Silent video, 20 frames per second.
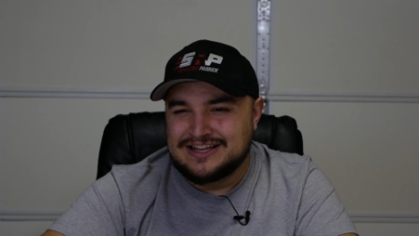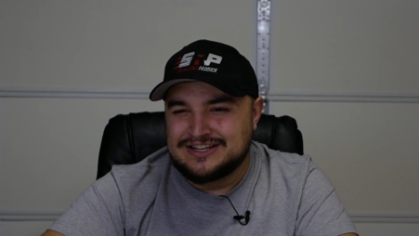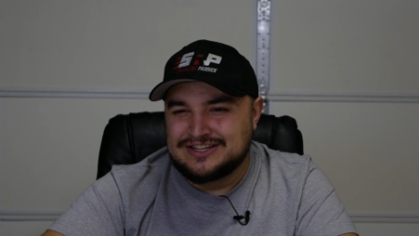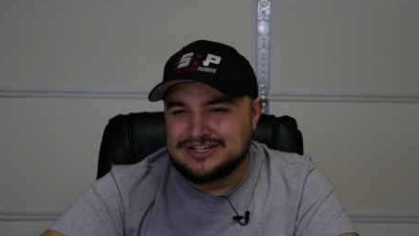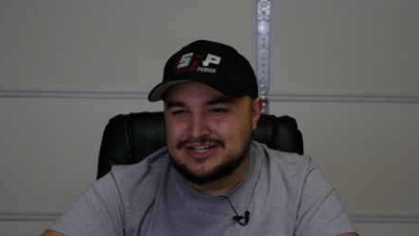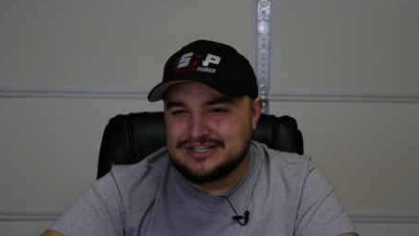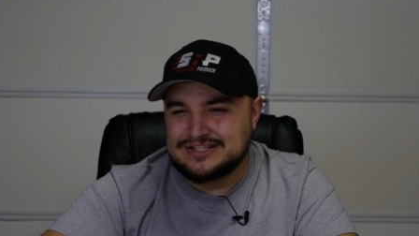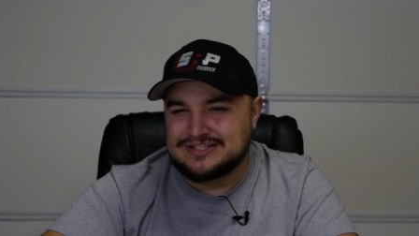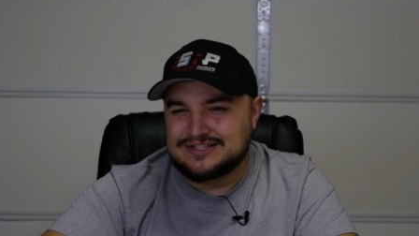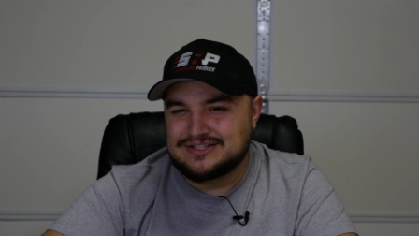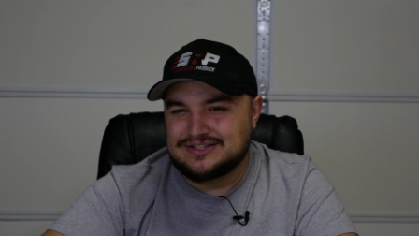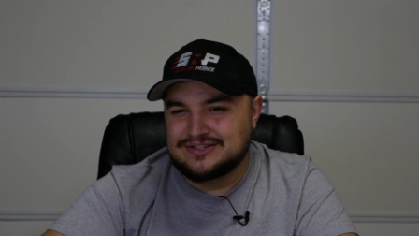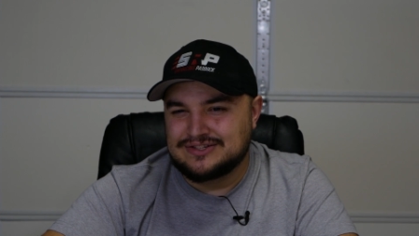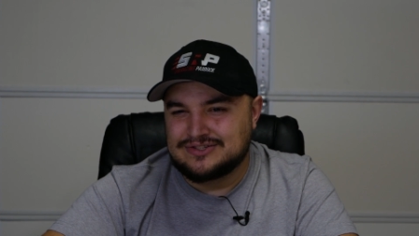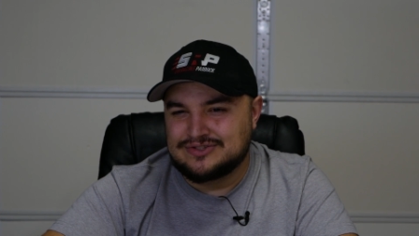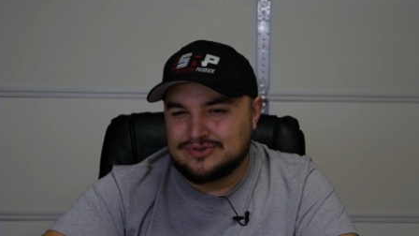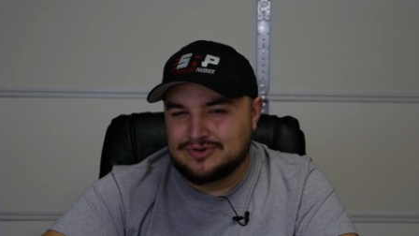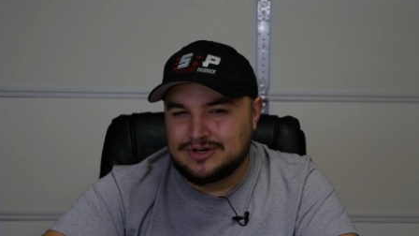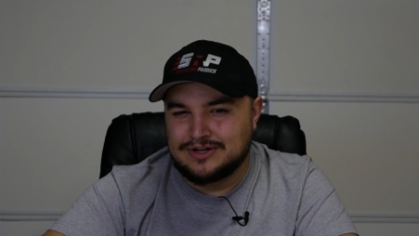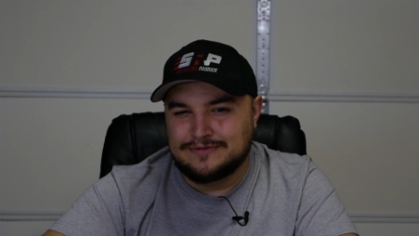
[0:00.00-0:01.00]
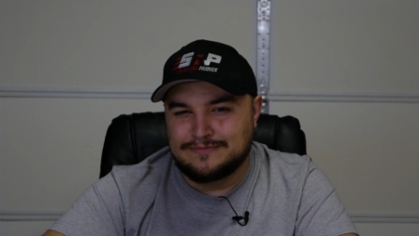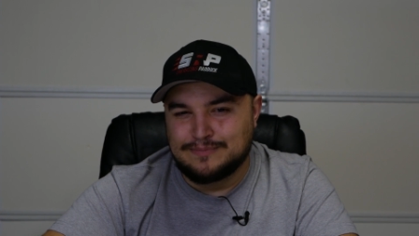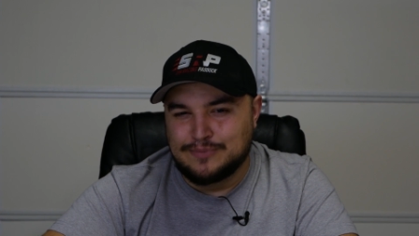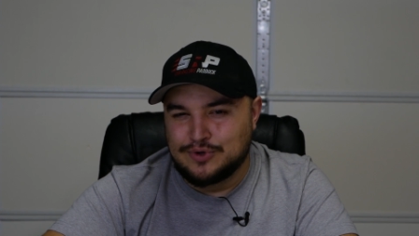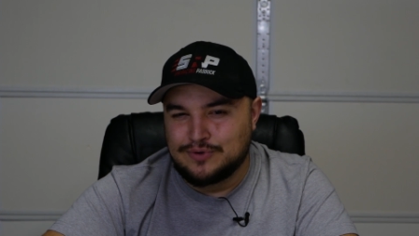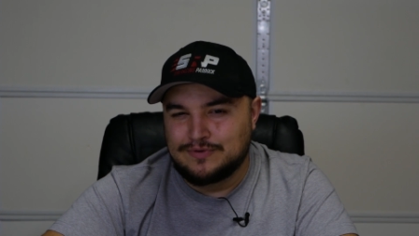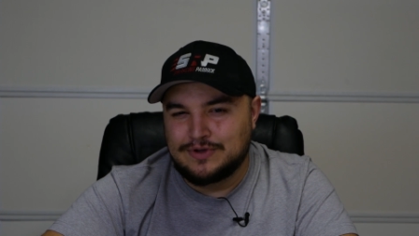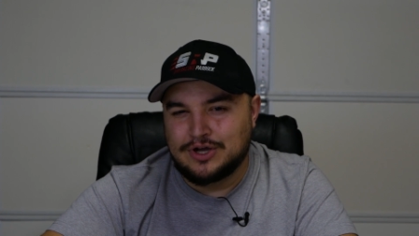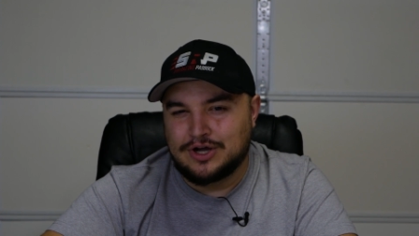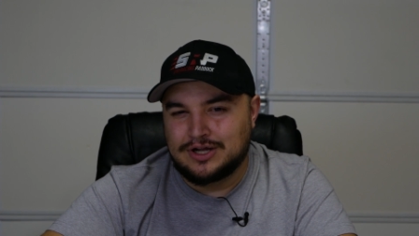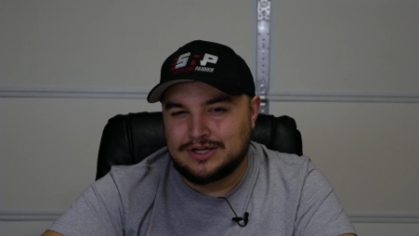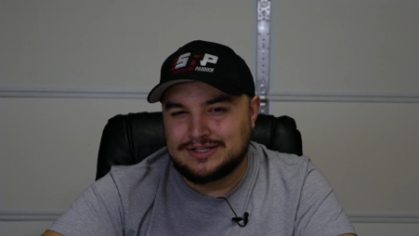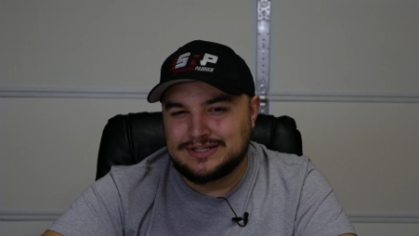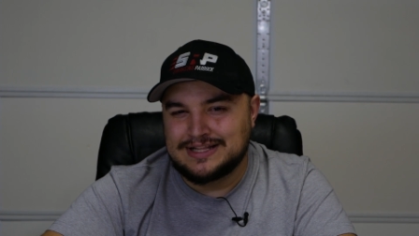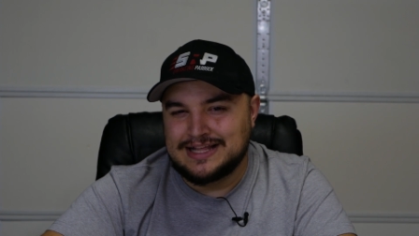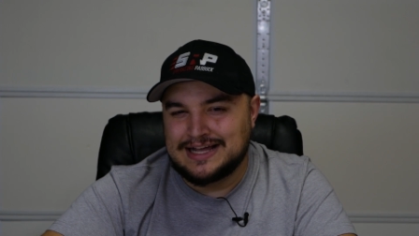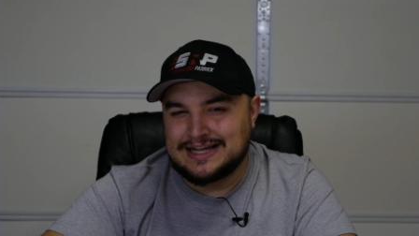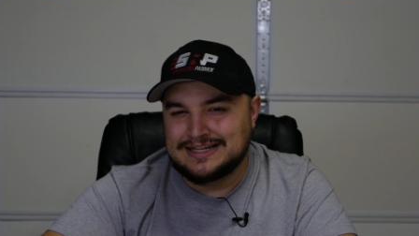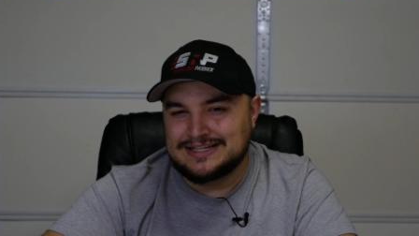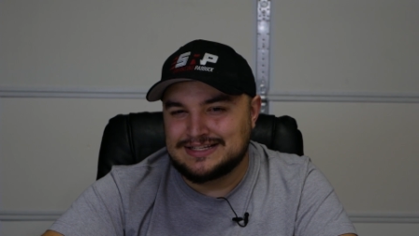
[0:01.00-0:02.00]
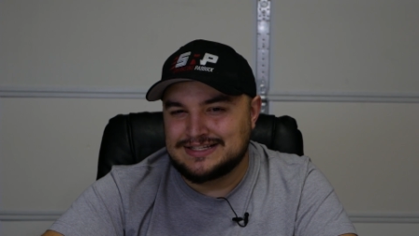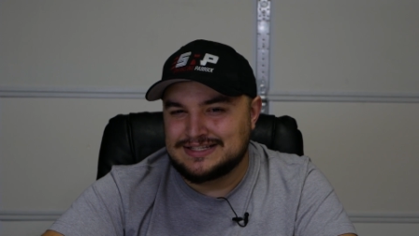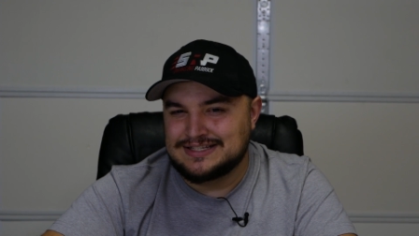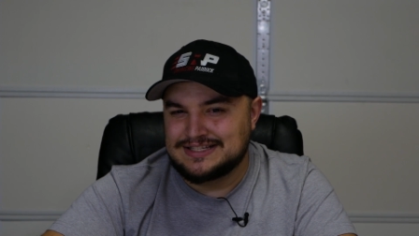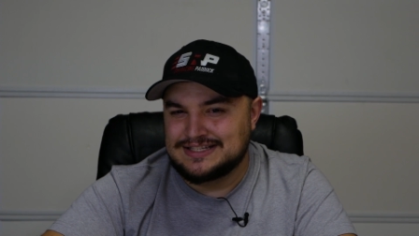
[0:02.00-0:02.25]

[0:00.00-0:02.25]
just sort of moving on to that